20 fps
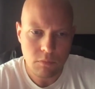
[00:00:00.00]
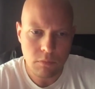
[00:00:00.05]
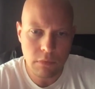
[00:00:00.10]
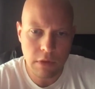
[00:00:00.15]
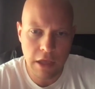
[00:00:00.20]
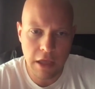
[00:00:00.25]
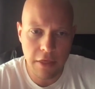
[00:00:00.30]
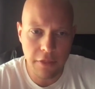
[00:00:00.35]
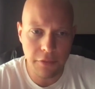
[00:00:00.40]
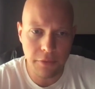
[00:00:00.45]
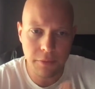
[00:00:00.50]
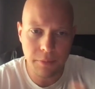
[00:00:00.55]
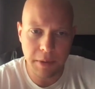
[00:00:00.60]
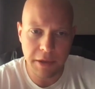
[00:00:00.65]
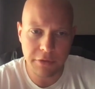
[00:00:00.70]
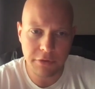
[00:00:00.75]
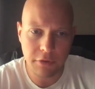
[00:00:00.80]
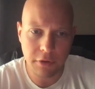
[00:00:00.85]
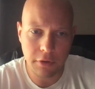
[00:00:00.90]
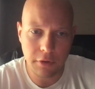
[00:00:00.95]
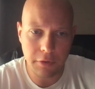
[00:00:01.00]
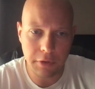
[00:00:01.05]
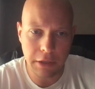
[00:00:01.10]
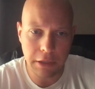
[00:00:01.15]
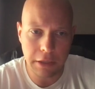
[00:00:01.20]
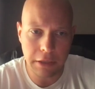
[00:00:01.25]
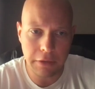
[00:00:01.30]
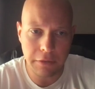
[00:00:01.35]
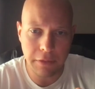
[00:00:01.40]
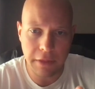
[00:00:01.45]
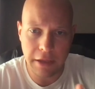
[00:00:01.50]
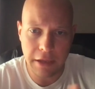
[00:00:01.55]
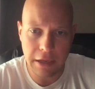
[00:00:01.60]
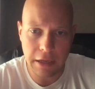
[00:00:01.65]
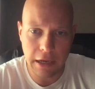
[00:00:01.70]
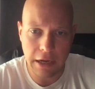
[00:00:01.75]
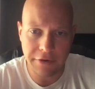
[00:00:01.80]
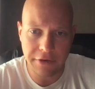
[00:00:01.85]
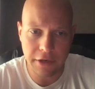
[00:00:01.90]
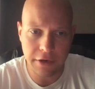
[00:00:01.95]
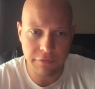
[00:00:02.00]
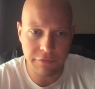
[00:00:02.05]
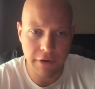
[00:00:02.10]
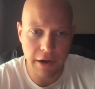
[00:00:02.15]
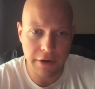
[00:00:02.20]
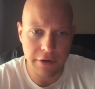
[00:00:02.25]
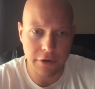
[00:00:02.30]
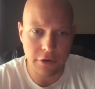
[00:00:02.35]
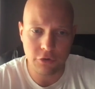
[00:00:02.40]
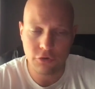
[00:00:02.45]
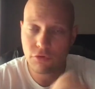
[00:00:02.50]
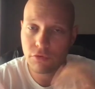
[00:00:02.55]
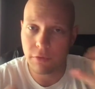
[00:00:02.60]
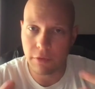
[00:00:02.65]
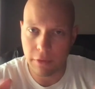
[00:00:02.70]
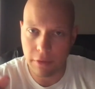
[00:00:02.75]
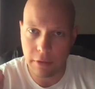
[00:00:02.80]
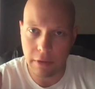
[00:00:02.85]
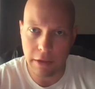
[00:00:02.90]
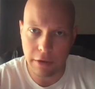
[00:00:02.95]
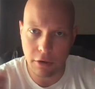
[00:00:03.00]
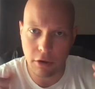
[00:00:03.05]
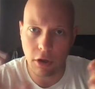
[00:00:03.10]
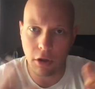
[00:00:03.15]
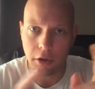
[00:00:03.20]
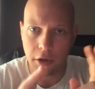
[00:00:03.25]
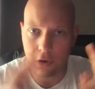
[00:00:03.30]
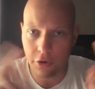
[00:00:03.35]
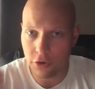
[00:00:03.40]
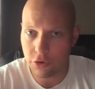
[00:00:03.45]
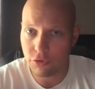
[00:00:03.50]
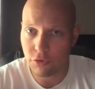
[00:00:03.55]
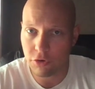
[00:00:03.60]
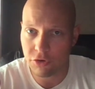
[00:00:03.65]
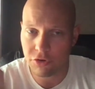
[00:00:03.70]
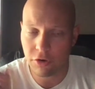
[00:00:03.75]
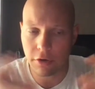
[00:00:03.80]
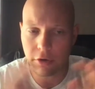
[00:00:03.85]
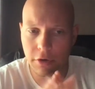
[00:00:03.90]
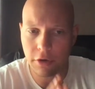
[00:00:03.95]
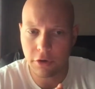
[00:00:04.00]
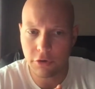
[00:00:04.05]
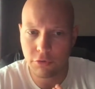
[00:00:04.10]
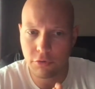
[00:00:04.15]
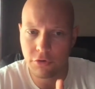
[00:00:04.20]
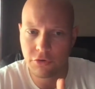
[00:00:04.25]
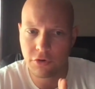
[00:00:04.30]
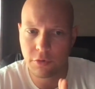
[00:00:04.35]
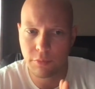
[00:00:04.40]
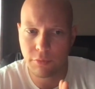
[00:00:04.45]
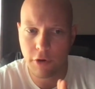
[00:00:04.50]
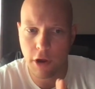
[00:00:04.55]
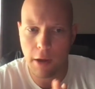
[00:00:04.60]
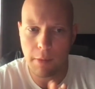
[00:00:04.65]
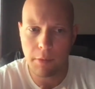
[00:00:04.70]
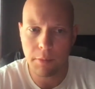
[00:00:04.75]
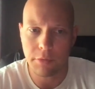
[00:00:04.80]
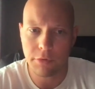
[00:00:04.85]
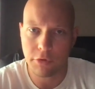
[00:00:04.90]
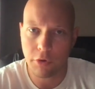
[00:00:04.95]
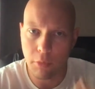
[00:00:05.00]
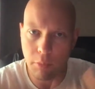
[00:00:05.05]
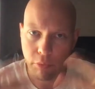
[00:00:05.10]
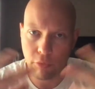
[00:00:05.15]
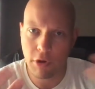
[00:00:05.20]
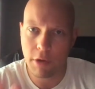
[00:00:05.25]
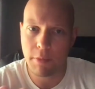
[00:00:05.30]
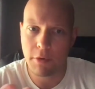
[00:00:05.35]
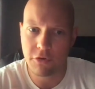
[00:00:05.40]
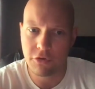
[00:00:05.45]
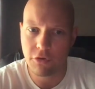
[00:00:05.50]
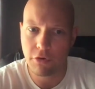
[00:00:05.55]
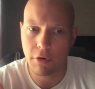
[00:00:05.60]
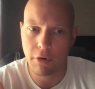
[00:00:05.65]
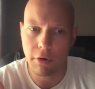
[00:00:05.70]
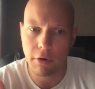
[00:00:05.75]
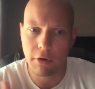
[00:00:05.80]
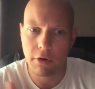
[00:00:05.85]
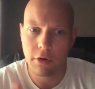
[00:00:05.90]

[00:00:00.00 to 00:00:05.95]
And basically, they identified they call it an attrition problem, so premature